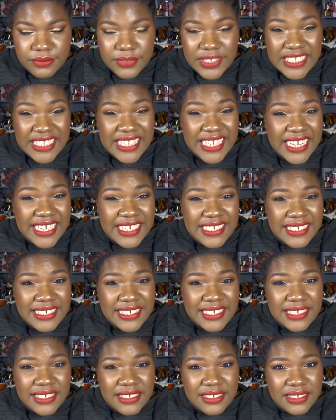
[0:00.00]

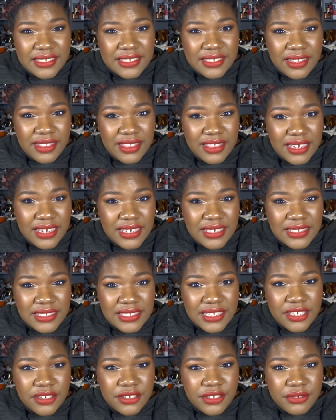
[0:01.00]
19 things
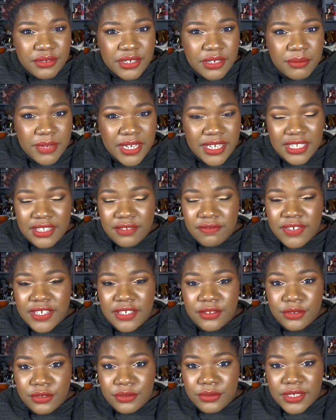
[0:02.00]
entering my
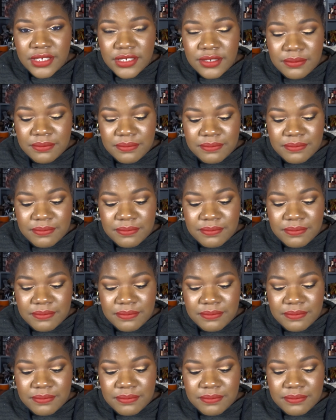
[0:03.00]
inventory,